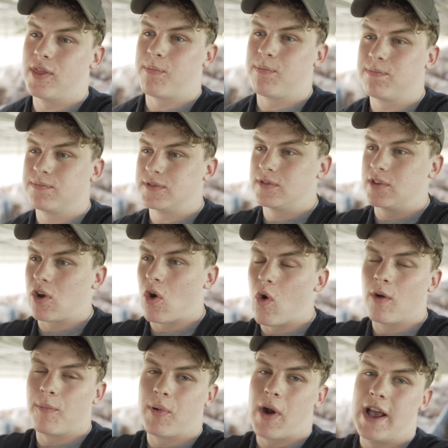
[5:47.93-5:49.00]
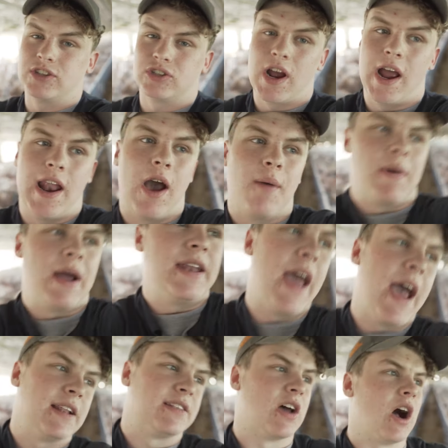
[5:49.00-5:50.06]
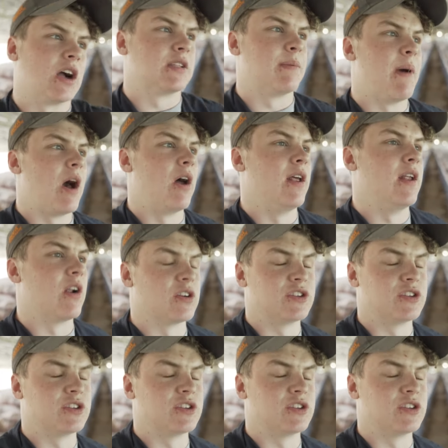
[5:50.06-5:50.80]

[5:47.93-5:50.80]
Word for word: the, the corn price right now. My dad talked about it in